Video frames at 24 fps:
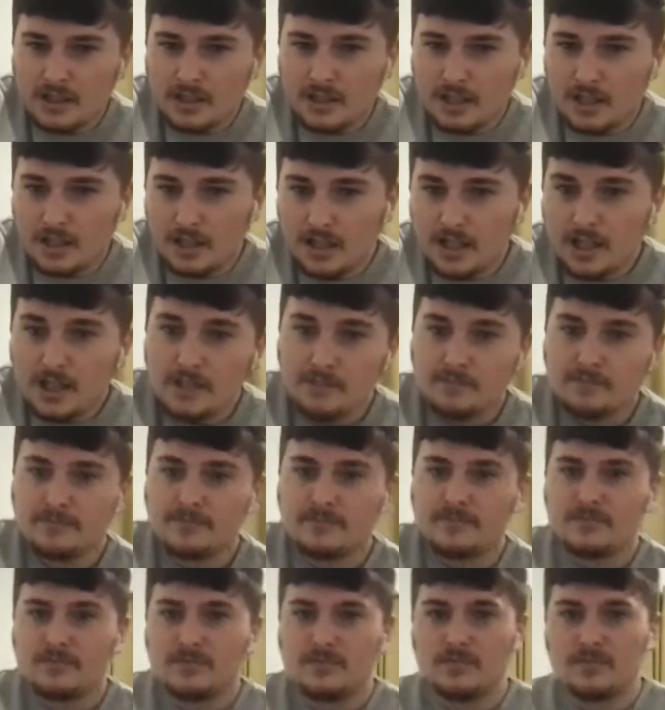
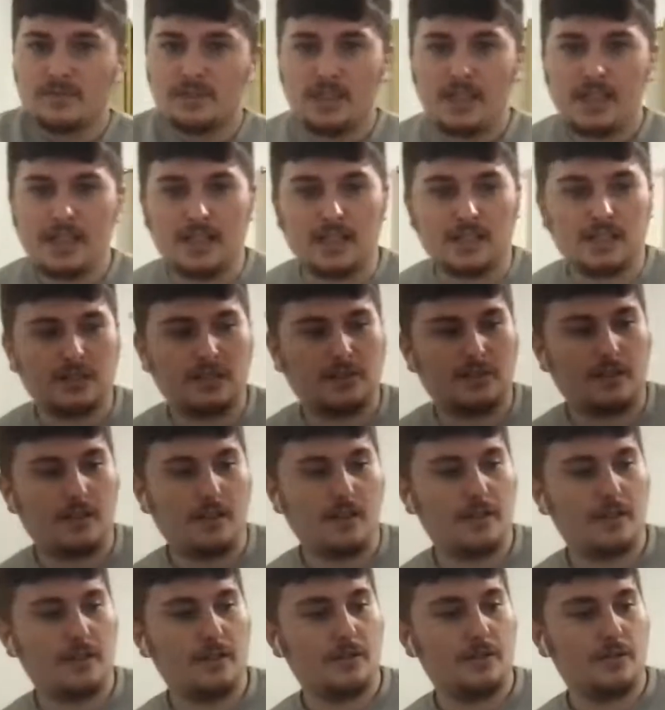
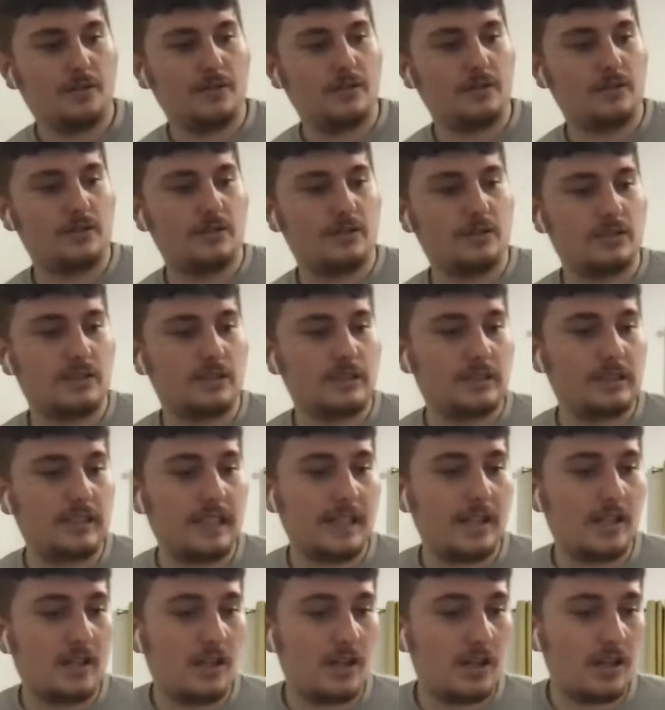So they
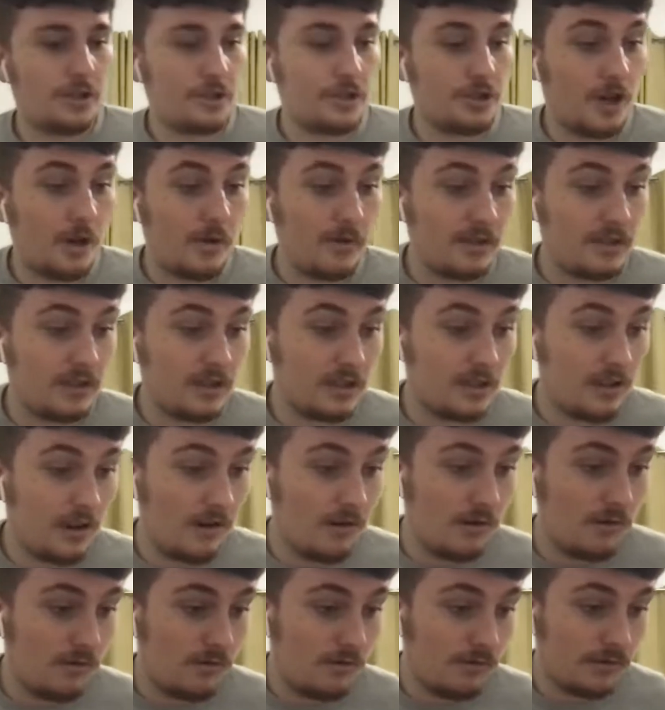are showing the
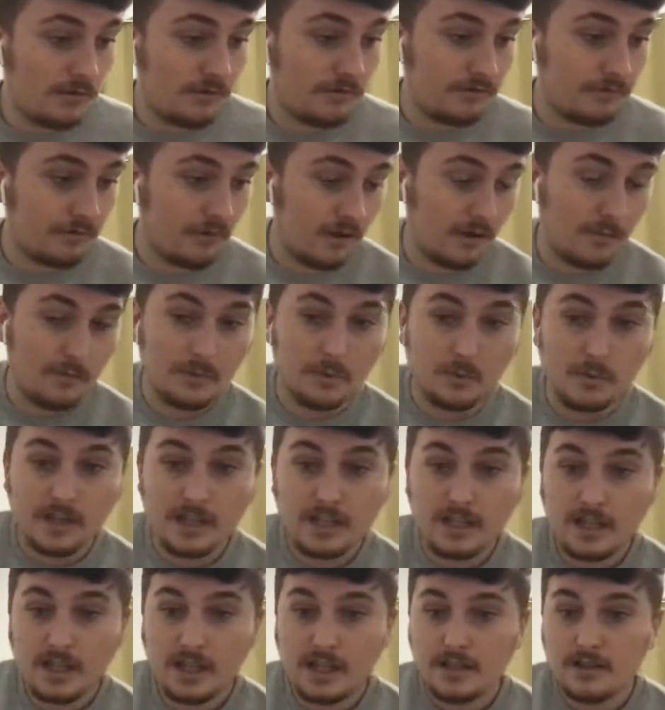goals from the
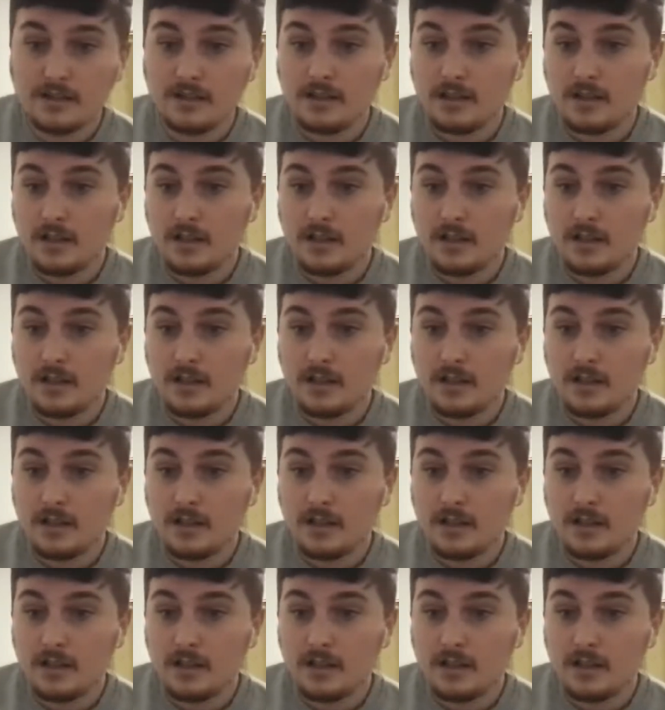weekend.